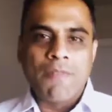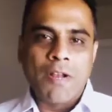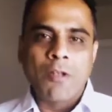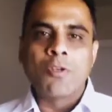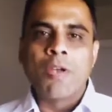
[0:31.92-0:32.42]

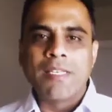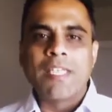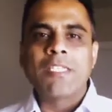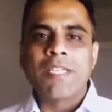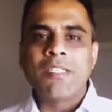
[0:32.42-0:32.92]
also has
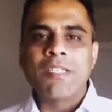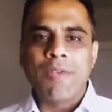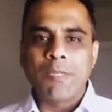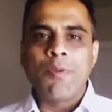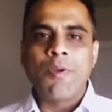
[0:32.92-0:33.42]
extensive
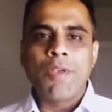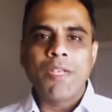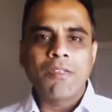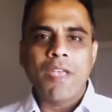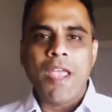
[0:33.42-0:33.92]

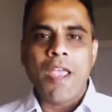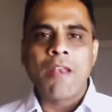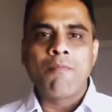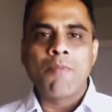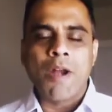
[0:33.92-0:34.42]
experience
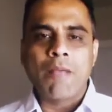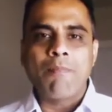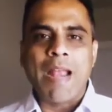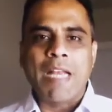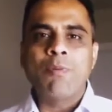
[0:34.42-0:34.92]
in product
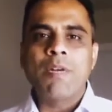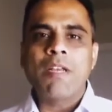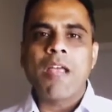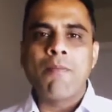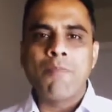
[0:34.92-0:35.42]
management
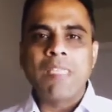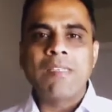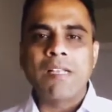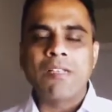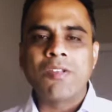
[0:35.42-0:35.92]
and
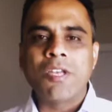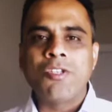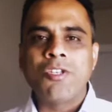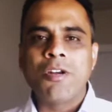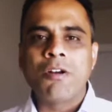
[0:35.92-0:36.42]
pre-sales
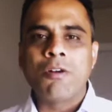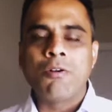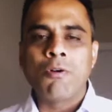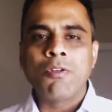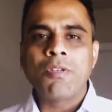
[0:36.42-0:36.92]
engineer
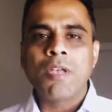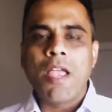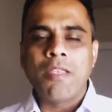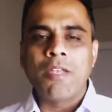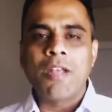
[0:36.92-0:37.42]
roles in
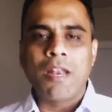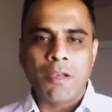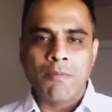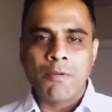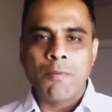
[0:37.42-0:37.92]
the
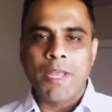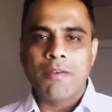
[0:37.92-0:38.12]
telecom domain.